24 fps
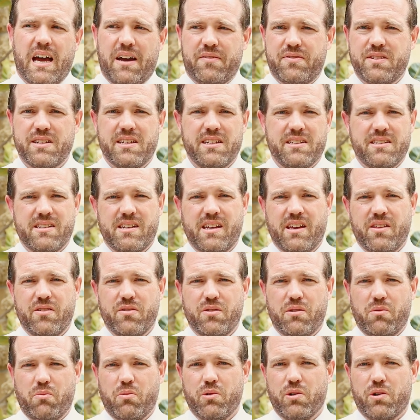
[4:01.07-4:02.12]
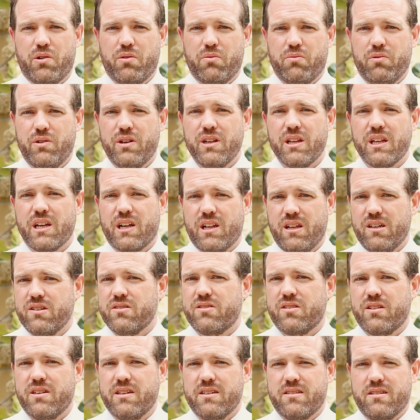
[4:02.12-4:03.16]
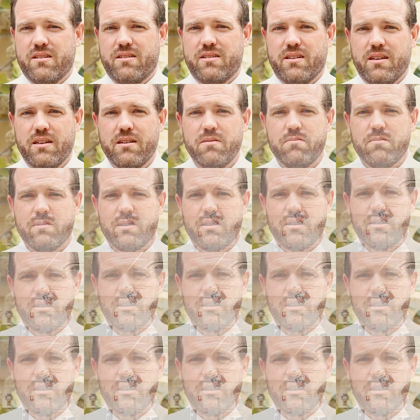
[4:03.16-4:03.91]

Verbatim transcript: have to get together and work really closely as a team to